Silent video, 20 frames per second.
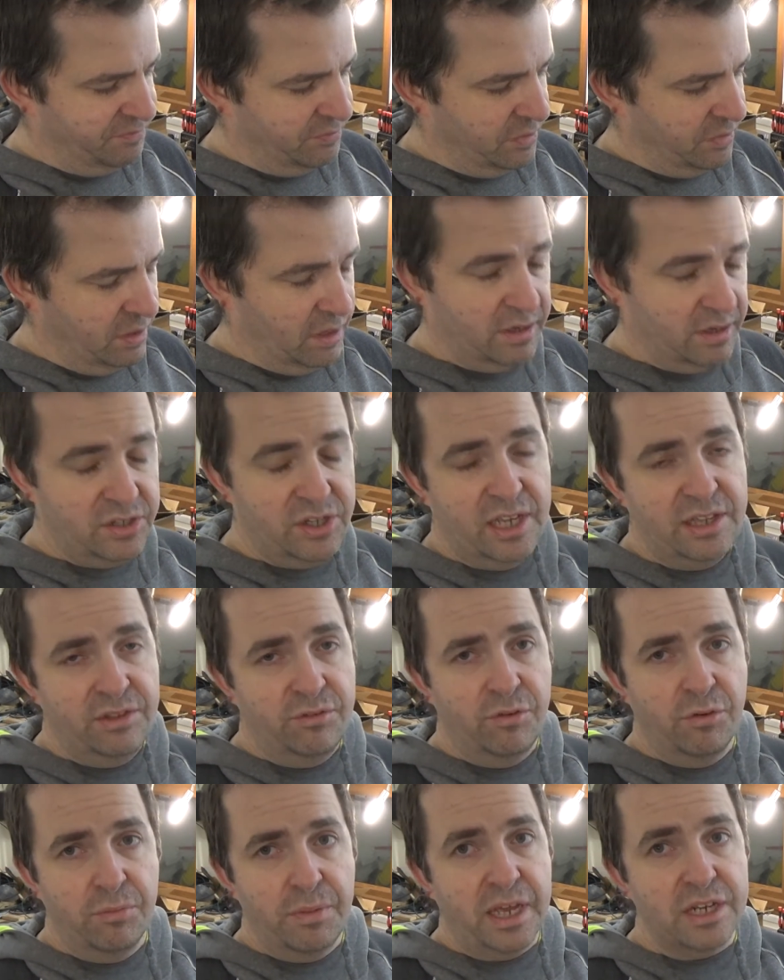Because they're
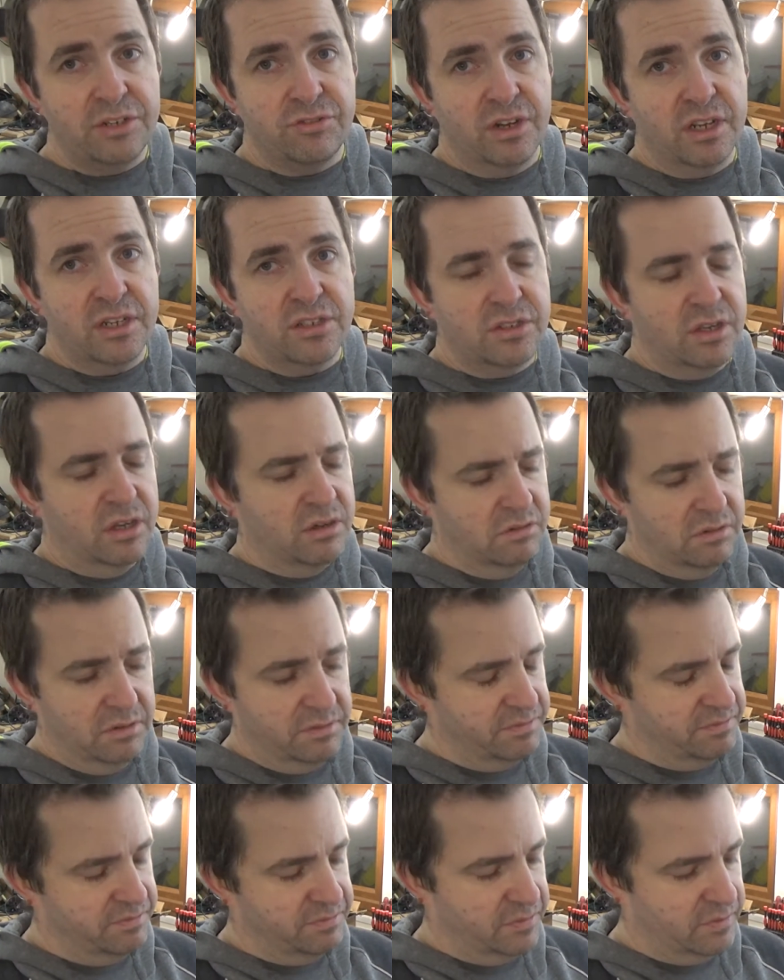all metric, so
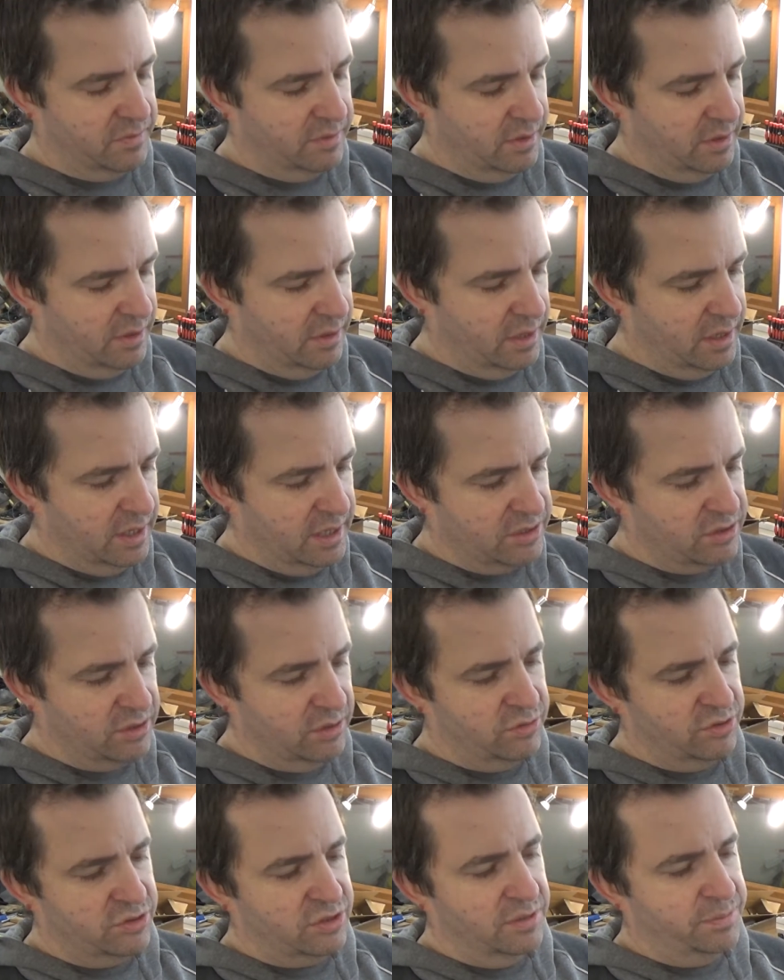I'm
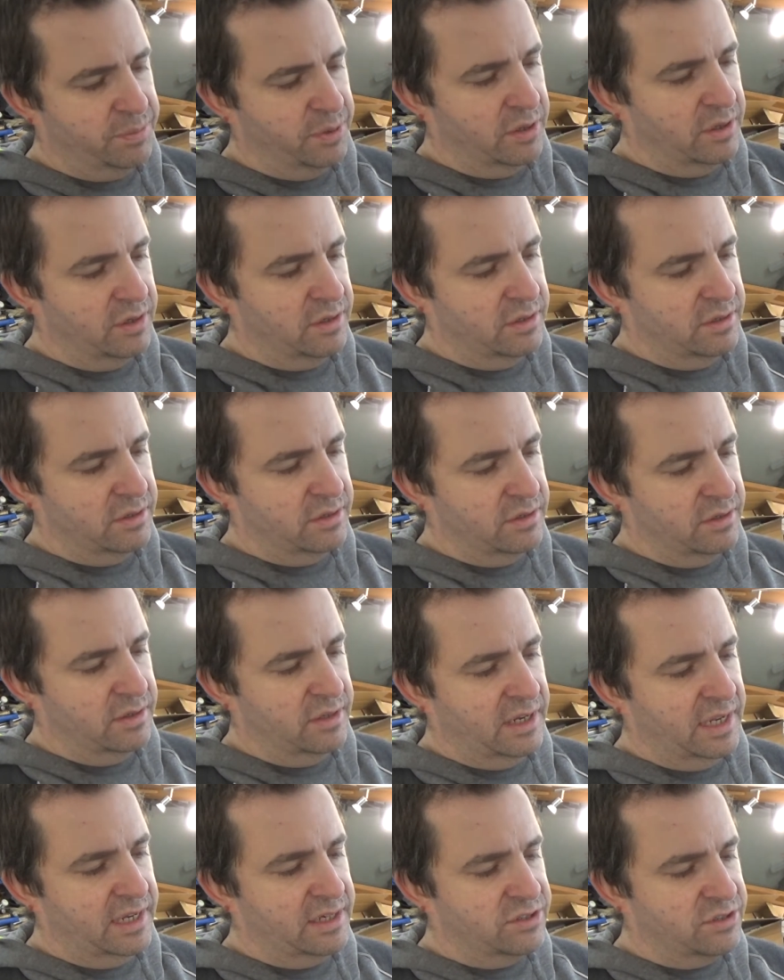just going to put
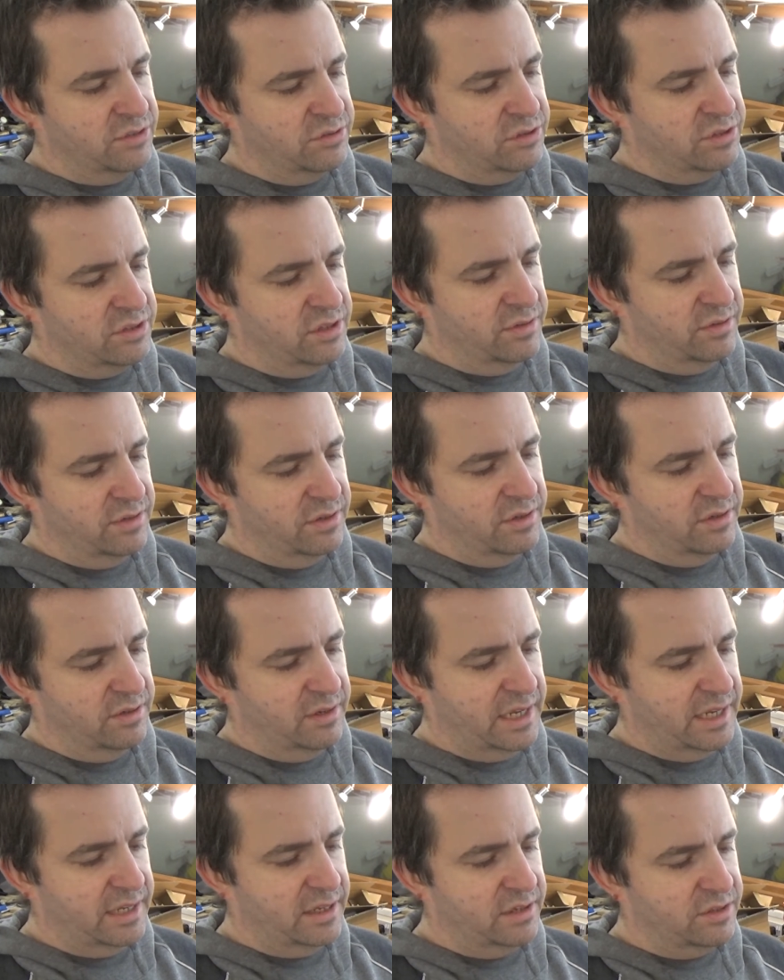later
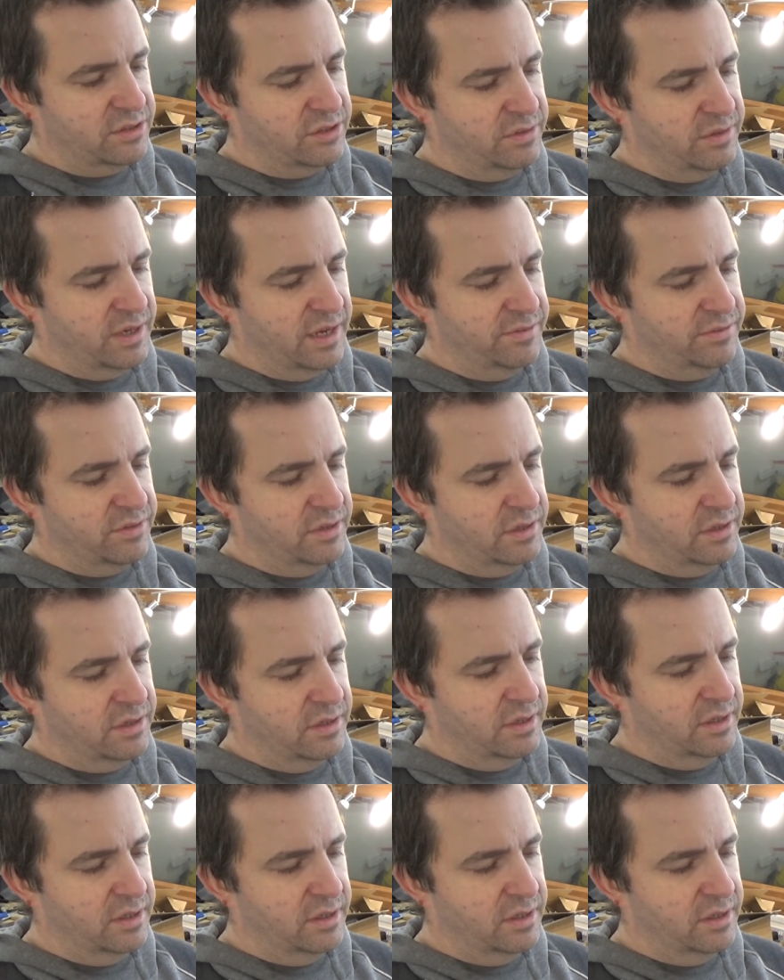to have the